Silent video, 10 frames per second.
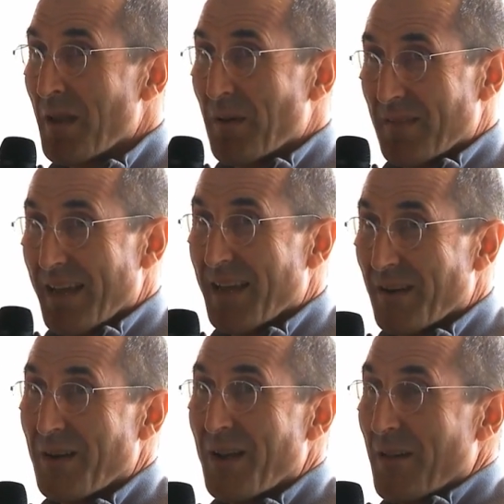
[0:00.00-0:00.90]
but
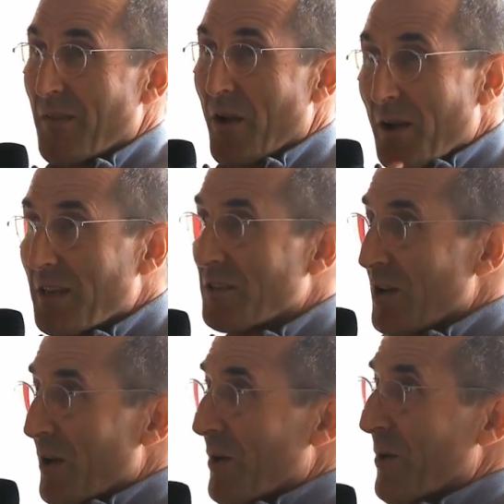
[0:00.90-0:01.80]
then there is
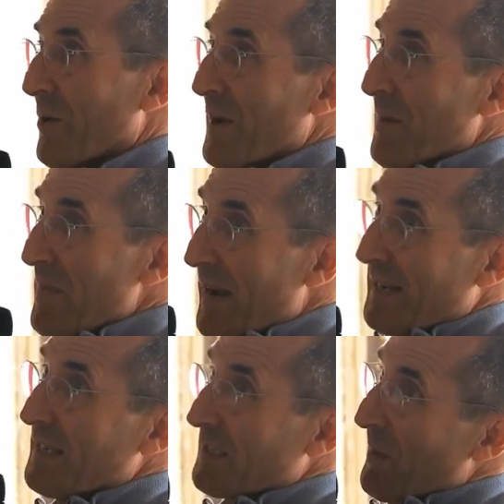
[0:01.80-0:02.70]
no
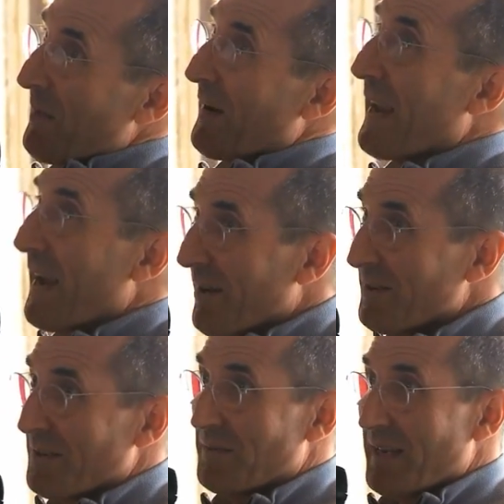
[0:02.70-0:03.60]
mechanism of
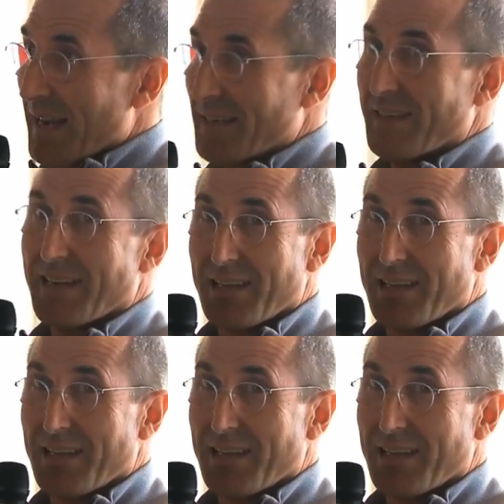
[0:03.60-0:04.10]
account of debt that